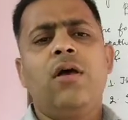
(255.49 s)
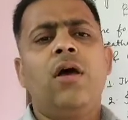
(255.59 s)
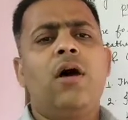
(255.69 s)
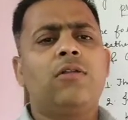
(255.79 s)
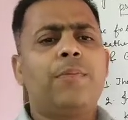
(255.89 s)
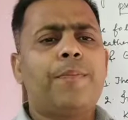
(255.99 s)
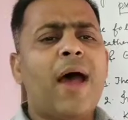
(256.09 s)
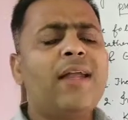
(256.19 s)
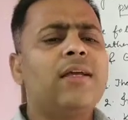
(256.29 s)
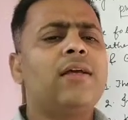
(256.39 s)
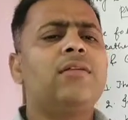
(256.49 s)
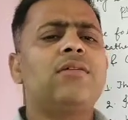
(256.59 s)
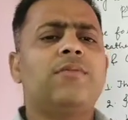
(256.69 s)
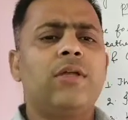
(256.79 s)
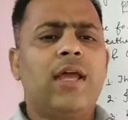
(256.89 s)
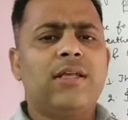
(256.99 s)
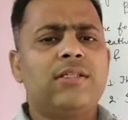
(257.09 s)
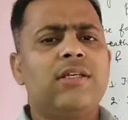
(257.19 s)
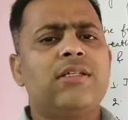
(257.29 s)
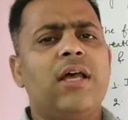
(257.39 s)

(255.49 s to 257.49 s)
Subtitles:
or the particles of the gaseous